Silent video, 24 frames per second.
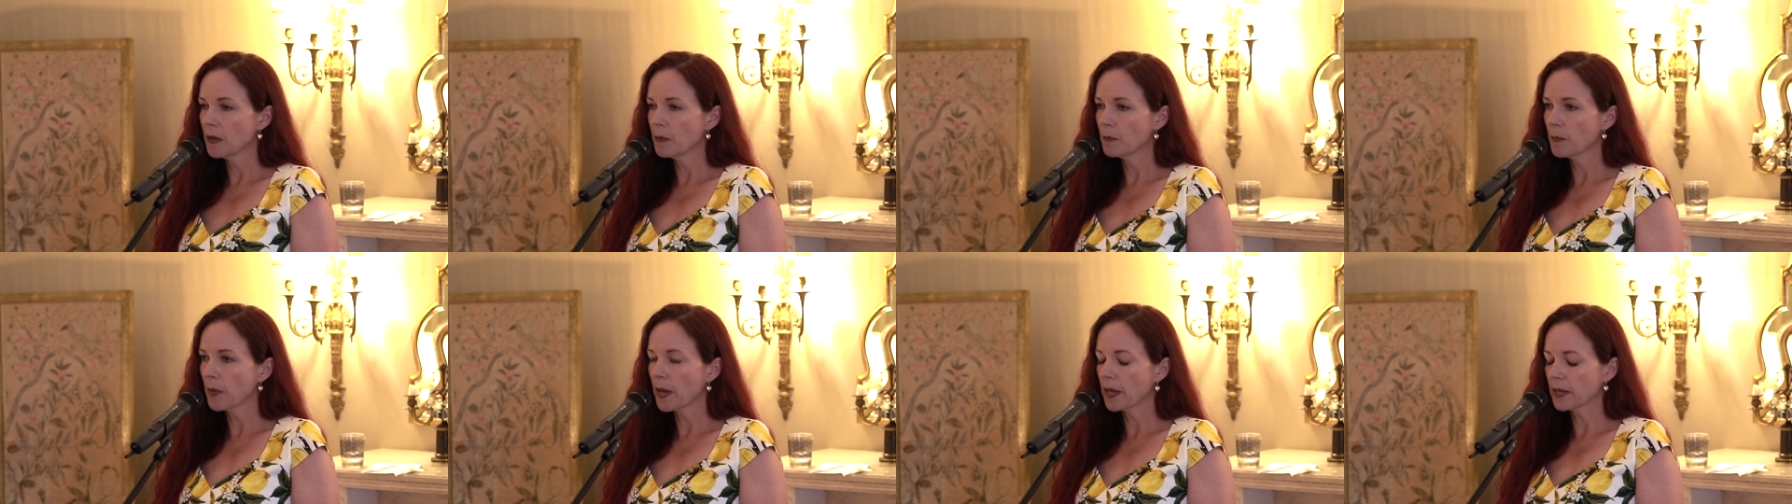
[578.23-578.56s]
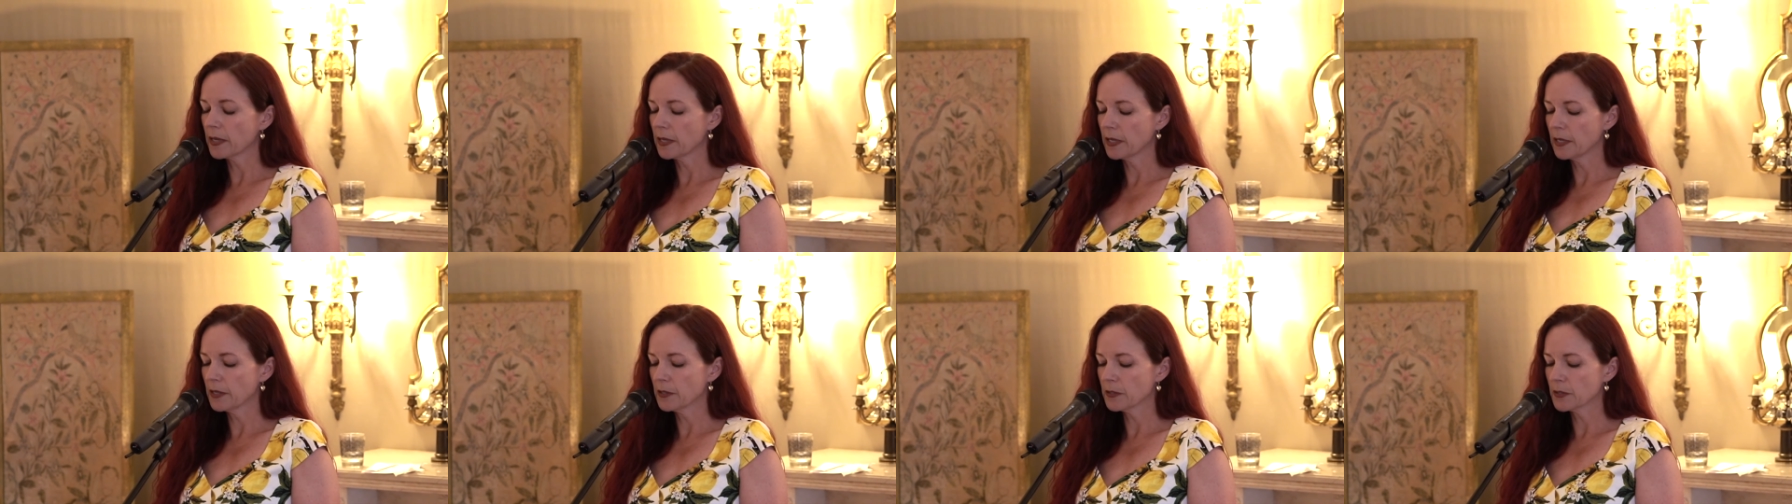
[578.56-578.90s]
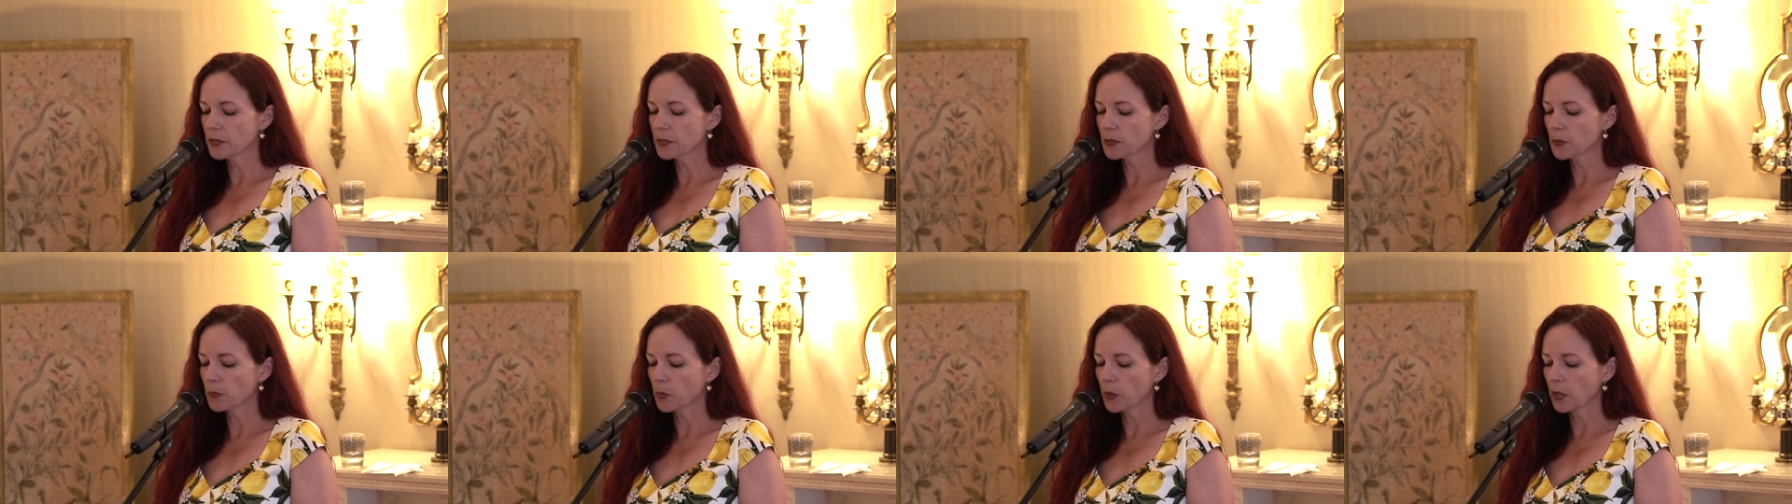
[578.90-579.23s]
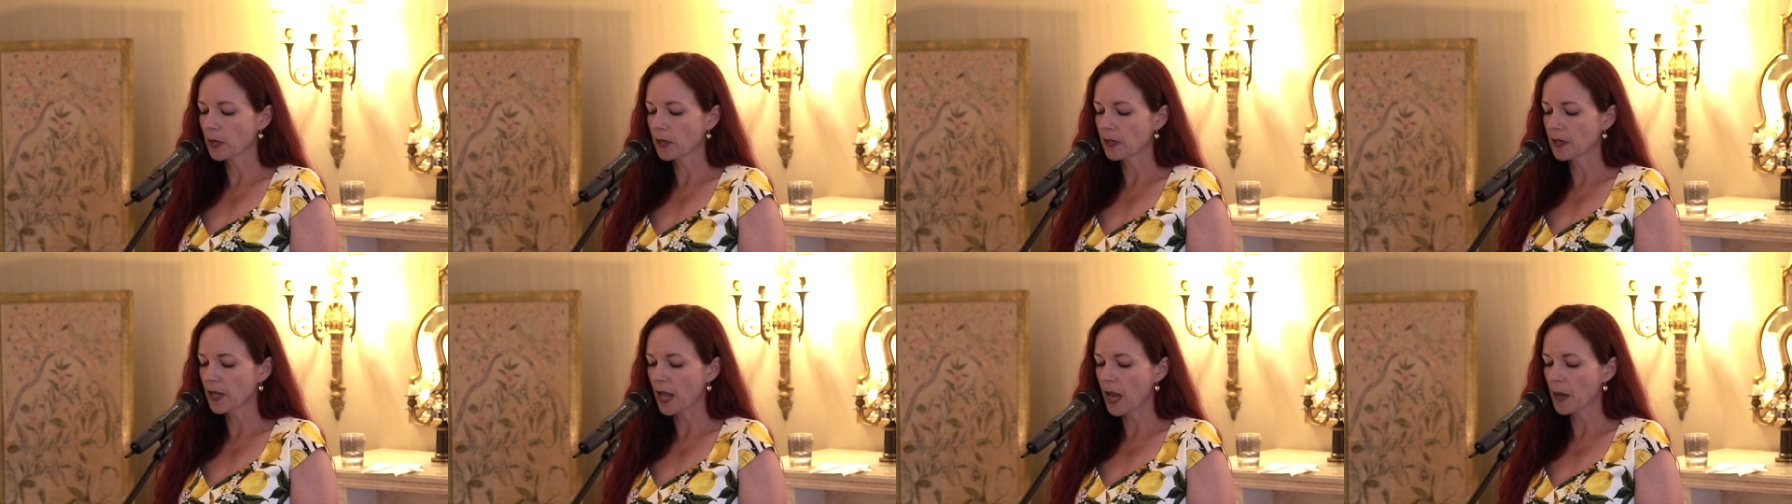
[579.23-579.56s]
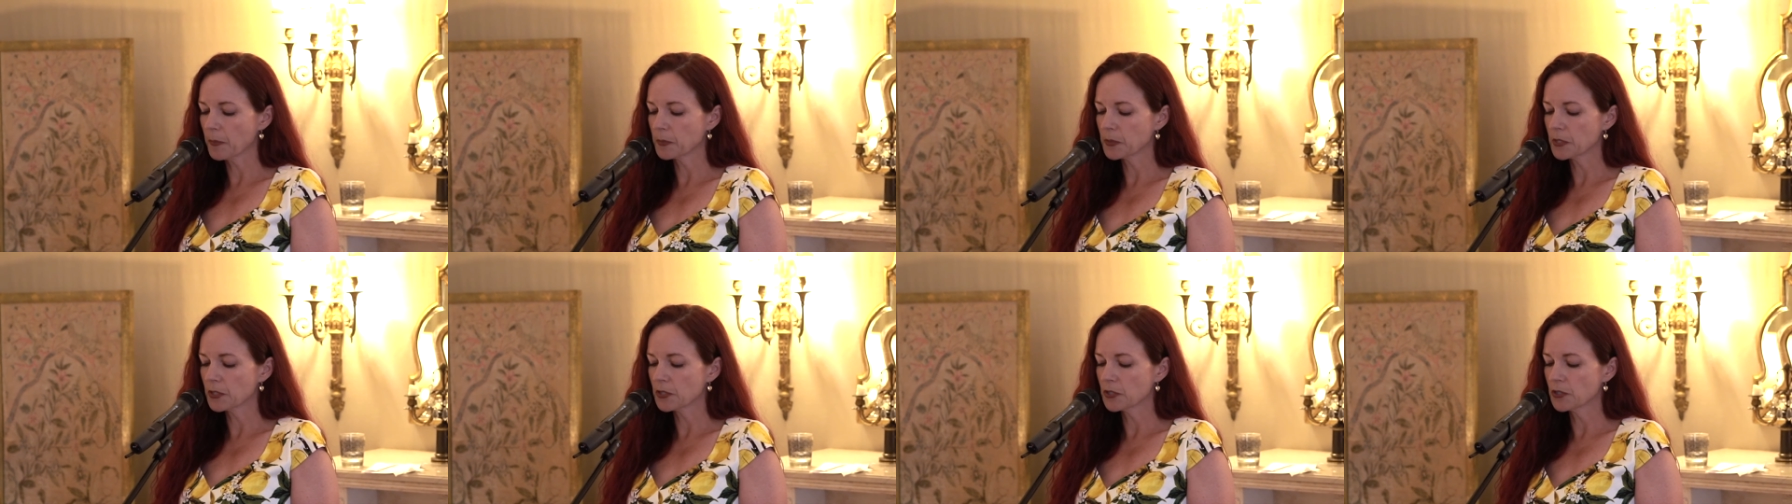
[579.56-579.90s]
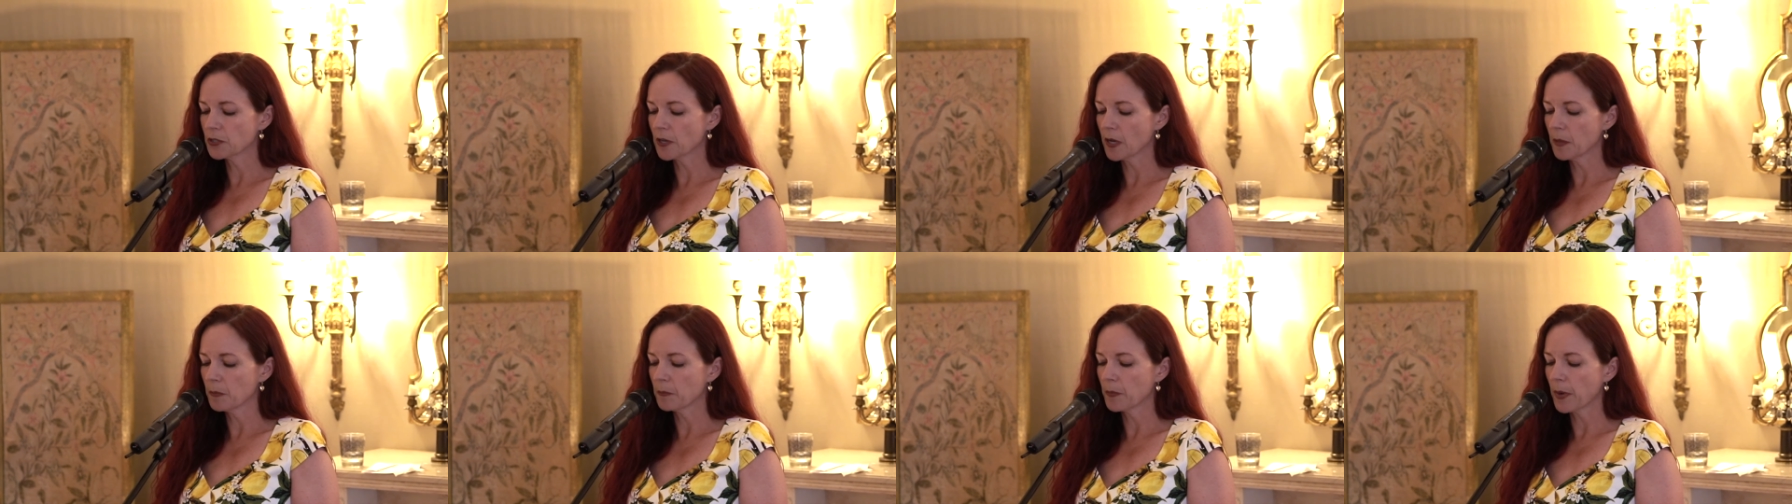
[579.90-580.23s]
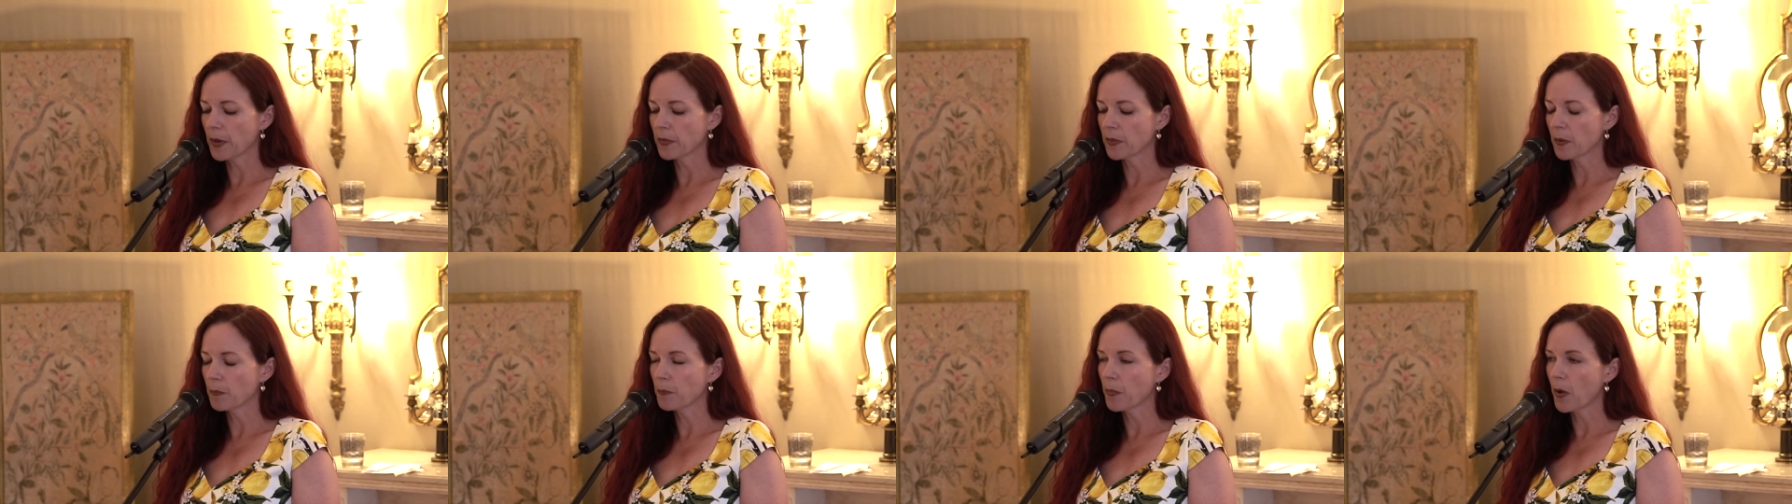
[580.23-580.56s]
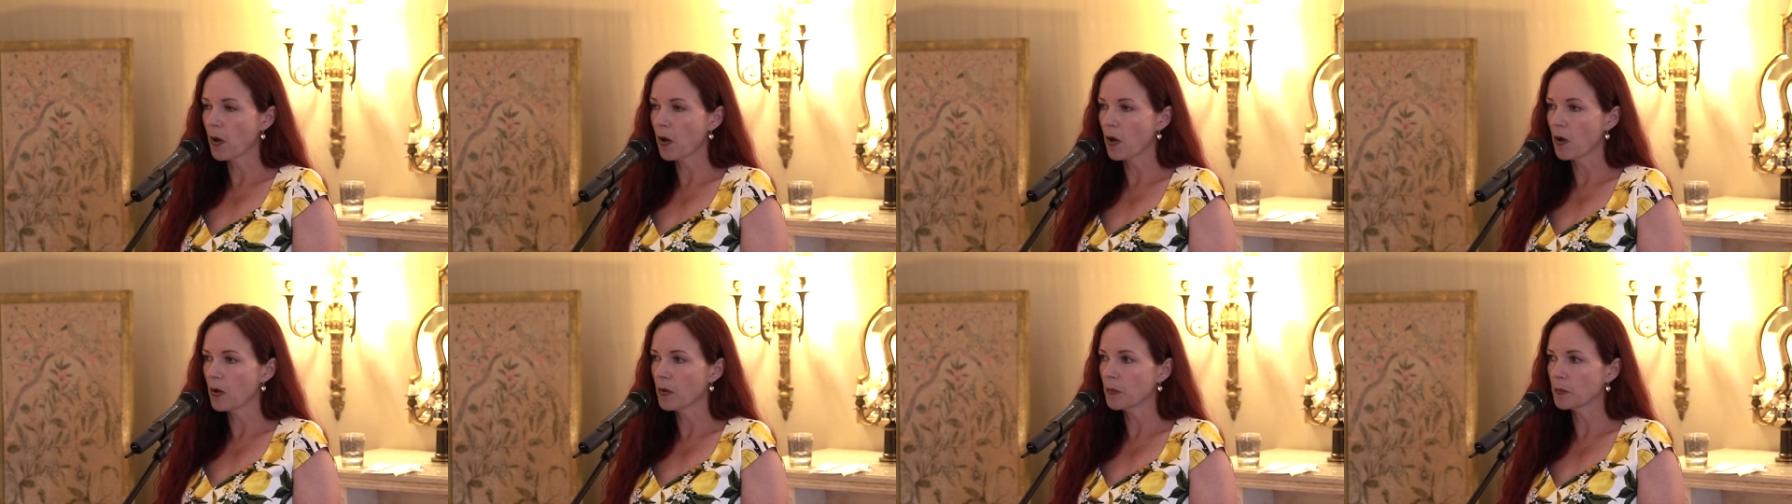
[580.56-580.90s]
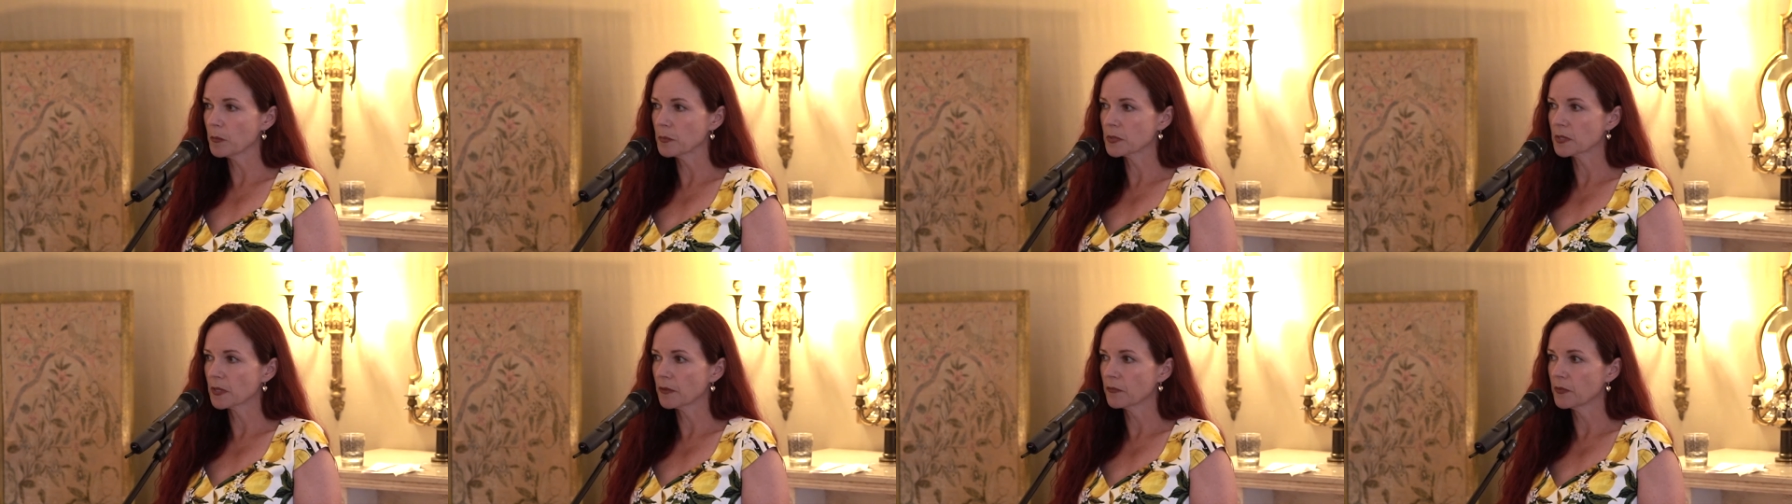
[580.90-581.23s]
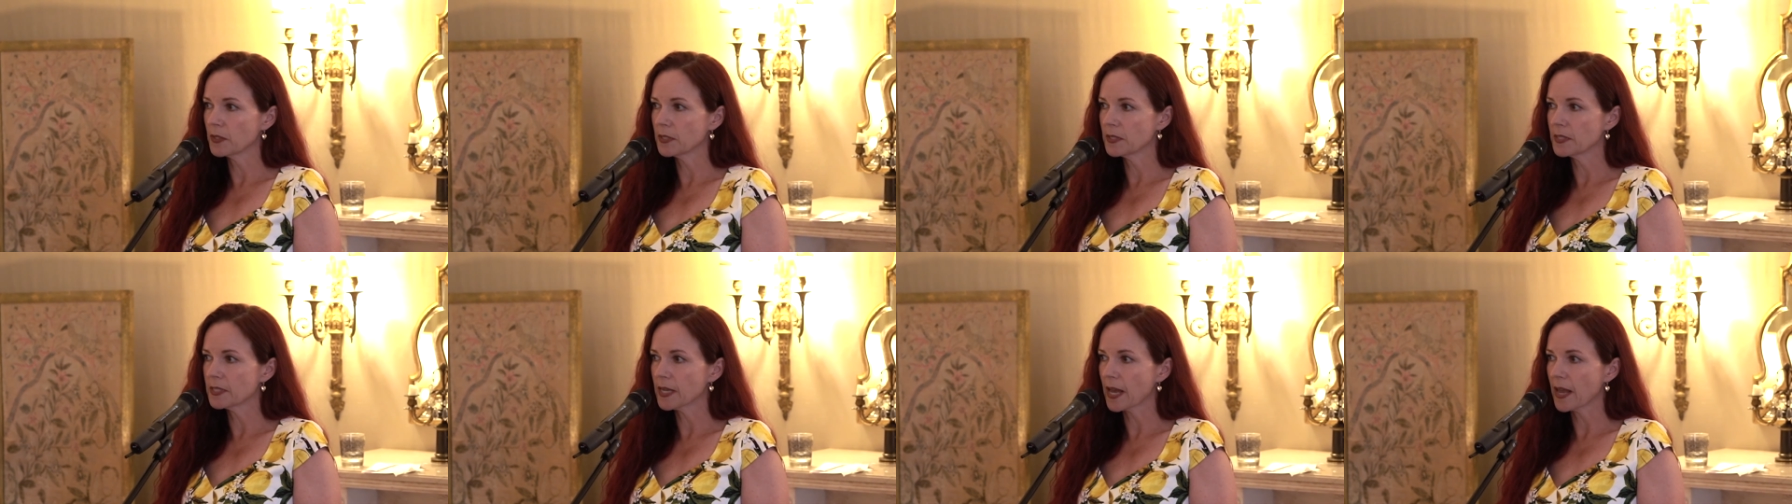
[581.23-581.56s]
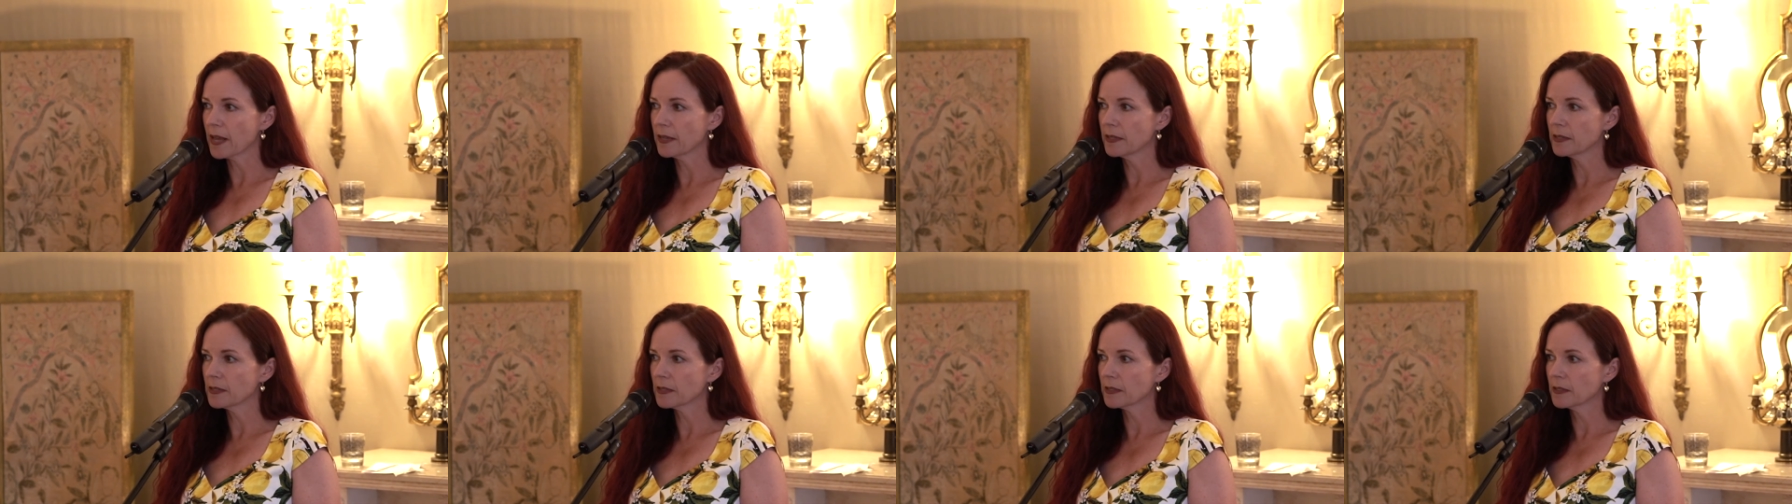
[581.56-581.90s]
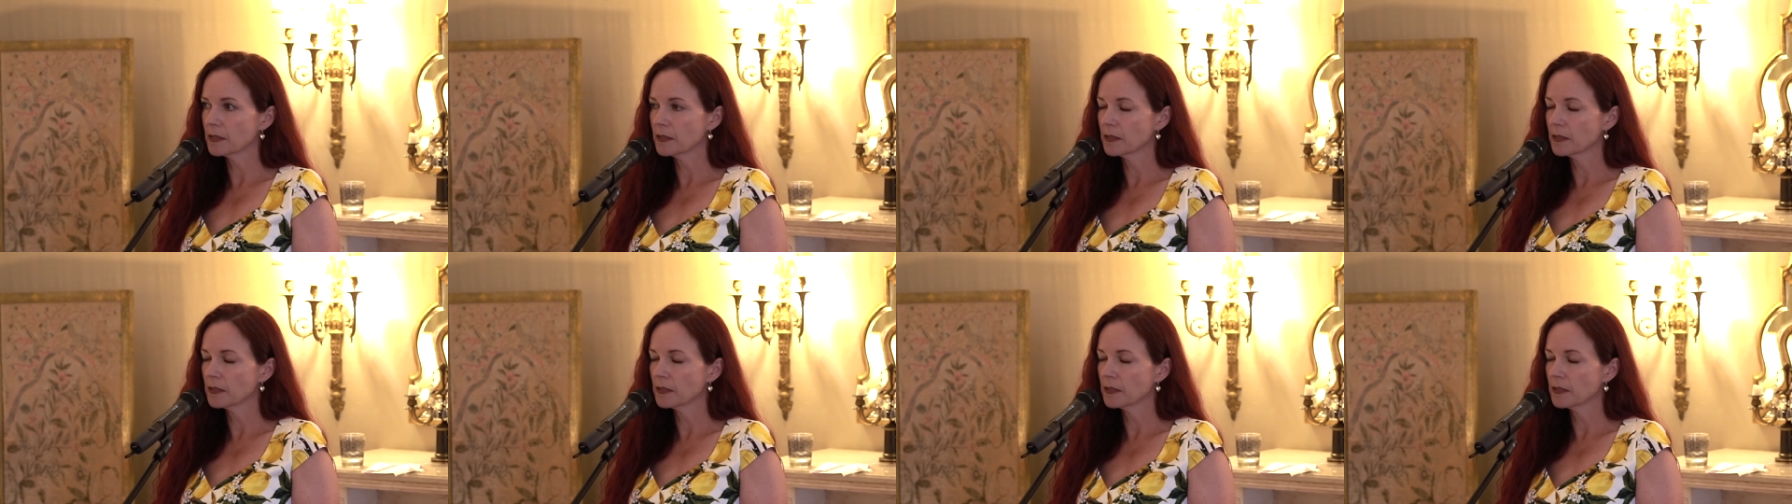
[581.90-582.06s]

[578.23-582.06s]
My ears were clapped shut by the palms of the dead.